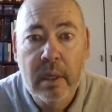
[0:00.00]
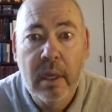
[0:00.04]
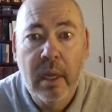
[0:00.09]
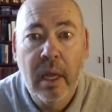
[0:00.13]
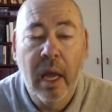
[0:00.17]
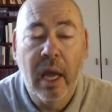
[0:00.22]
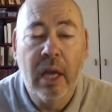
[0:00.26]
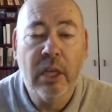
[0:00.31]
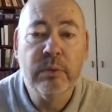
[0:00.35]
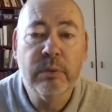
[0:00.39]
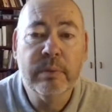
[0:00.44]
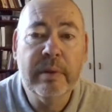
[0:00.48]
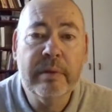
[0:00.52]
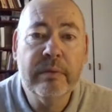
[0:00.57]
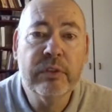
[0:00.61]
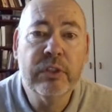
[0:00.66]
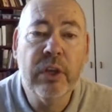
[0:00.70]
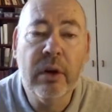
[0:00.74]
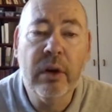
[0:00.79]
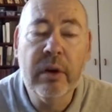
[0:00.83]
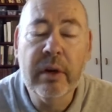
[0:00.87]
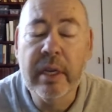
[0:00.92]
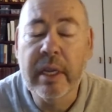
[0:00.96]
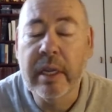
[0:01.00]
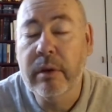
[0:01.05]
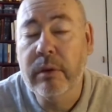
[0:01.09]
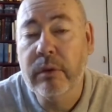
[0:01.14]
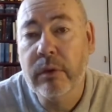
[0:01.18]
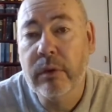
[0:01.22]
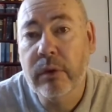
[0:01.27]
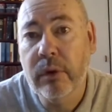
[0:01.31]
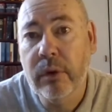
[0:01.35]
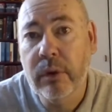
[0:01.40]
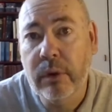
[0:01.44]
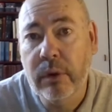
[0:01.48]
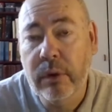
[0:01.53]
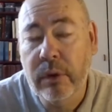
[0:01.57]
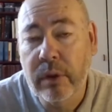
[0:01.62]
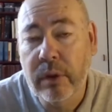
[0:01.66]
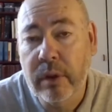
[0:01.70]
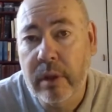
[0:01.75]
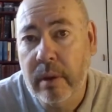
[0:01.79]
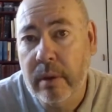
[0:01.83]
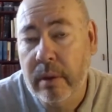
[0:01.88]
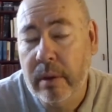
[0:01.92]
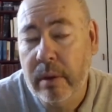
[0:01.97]
As we've journeyed through
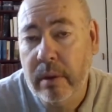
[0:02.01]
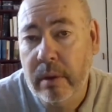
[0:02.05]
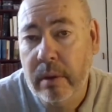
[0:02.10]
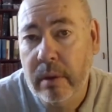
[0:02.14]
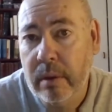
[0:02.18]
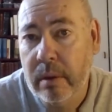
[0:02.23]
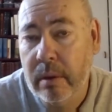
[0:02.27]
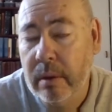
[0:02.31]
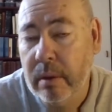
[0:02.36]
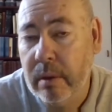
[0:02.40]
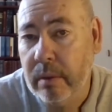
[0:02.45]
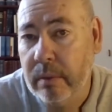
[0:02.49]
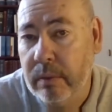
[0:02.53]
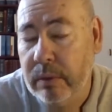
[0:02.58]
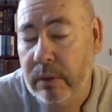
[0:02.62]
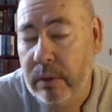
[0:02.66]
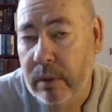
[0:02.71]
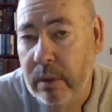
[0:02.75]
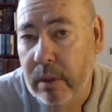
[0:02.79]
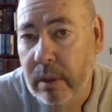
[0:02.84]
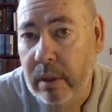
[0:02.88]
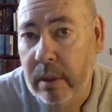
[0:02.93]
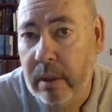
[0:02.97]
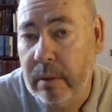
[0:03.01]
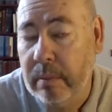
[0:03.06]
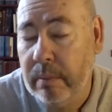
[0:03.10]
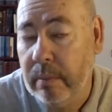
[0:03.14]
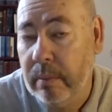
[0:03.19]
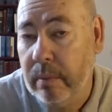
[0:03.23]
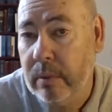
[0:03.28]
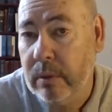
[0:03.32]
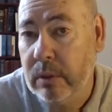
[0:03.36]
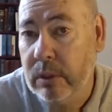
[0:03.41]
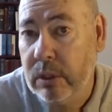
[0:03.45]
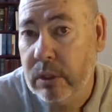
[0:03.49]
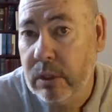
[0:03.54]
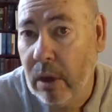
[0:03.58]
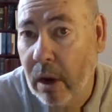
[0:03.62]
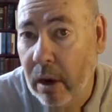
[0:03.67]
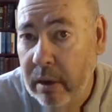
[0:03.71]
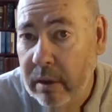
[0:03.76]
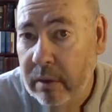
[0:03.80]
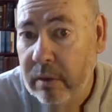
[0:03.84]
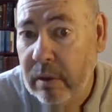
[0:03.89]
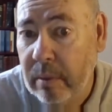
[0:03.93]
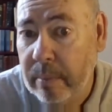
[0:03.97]
the
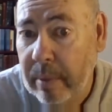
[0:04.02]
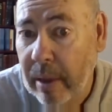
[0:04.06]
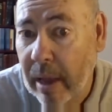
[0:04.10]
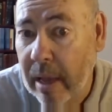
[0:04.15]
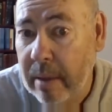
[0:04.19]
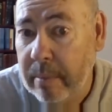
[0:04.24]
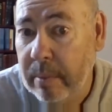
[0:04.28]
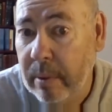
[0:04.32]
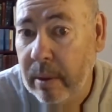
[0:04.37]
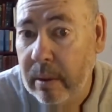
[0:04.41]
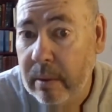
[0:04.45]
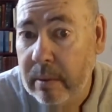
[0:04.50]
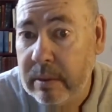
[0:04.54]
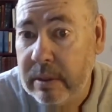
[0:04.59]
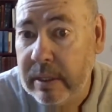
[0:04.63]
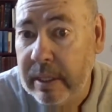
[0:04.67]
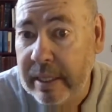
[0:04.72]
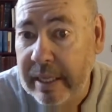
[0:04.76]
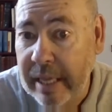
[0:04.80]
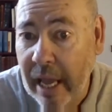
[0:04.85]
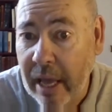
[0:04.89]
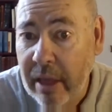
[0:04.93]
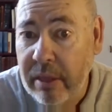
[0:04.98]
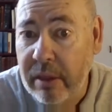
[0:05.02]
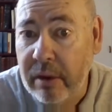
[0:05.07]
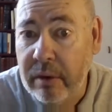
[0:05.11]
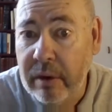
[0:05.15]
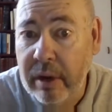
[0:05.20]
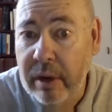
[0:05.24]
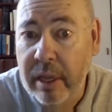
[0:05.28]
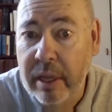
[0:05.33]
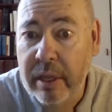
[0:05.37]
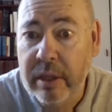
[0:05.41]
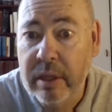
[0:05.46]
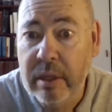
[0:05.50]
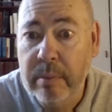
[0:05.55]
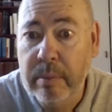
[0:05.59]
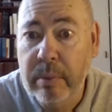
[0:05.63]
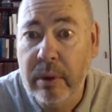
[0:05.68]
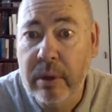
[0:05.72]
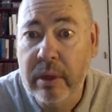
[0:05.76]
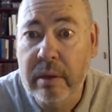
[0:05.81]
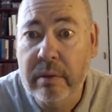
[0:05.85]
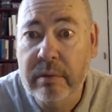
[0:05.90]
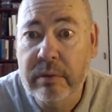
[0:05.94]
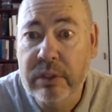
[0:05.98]
start of the Bible together in the
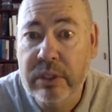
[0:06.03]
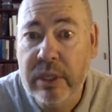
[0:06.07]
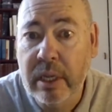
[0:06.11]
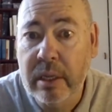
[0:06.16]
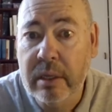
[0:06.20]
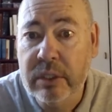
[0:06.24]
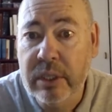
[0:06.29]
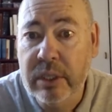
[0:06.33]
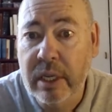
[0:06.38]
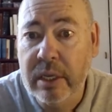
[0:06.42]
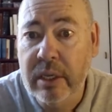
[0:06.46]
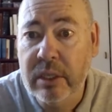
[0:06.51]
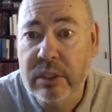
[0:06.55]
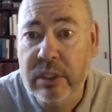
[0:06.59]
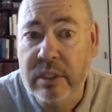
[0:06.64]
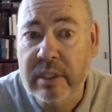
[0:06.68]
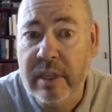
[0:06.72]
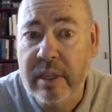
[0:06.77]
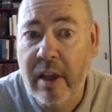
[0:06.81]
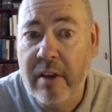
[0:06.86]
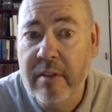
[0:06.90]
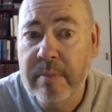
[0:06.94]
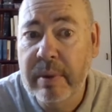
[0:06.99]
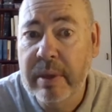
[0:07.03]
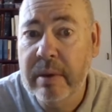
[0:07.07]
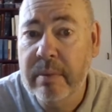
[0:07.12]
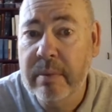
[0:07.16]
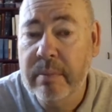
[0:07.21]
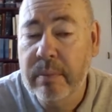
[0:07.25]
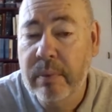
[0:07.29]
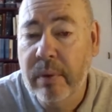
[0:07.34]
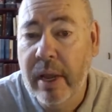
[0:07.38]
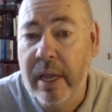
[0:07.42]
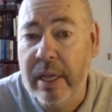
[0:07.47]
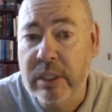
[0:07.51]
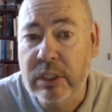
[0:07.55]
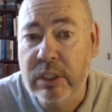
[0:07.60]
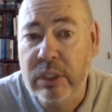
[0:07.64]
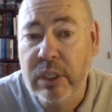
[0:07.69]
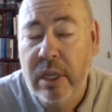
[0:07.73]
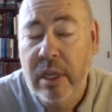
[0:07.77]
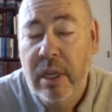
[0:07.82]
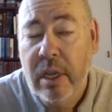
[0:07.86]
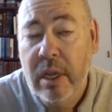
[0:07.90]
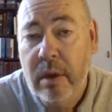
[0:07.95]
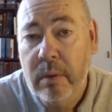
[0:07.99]
book of Genesis, I've been impressed
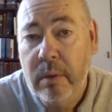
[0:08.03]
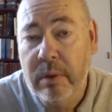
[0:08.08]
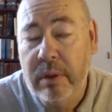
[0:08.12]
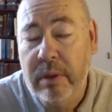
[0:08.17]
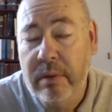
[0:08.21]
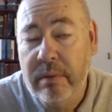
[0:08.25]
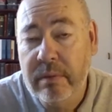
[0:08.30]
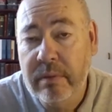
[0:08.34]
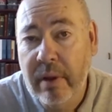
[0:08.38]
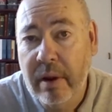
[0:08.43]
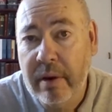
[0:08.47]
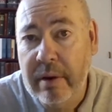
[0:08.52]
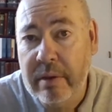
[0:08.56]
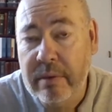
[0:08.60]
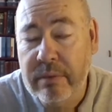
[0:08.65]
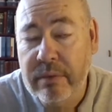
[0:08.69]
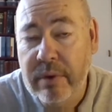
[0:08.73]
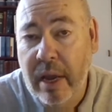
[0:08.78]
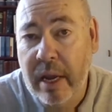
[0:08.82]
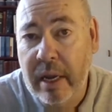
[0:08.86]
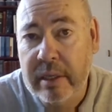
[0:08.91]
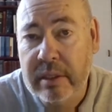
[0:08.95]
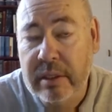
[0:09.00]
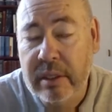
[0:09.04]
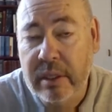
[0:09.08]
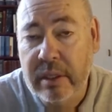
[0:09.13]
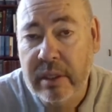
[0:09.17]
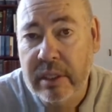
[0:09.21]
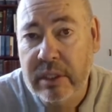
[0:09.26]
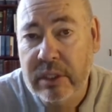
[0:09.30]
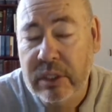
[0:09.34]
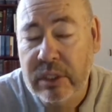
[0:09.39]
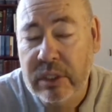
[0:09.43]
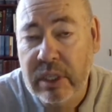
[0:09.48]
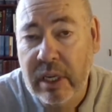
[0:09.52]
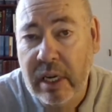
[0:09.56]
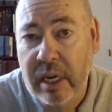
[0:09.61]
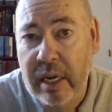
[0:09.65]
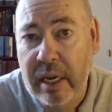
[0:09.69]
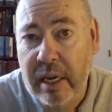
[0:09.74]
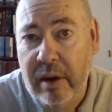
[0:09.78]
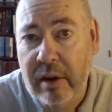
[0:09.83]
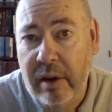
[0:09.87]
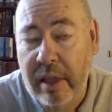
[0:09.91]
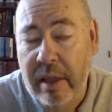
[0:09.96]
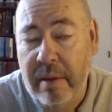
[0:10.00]
with the very fact that this is
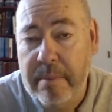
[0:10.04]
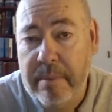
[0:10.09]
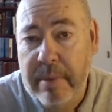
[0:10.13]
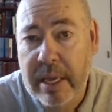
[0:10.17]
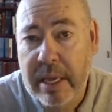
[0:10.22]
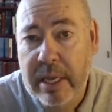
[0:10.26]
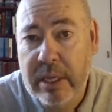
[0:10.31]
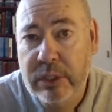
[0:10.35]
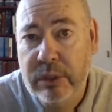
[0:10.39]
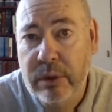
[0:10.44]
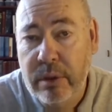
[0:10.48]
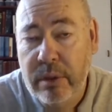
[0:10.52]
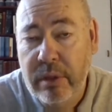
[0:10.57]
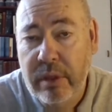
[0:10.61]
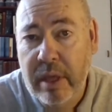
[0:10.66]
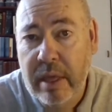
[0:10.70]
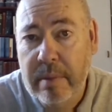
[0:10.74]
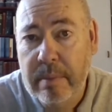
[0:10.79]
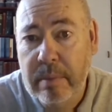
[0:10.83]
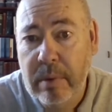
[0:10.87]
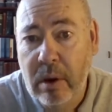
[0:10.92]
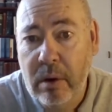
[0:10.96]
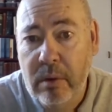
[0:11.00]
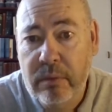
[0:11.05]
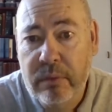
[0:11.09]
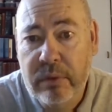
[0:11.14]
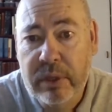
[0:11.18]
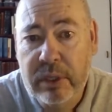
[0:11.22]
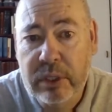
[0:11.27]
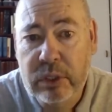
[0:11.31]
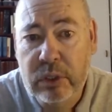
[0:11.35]
clearly a major theme of this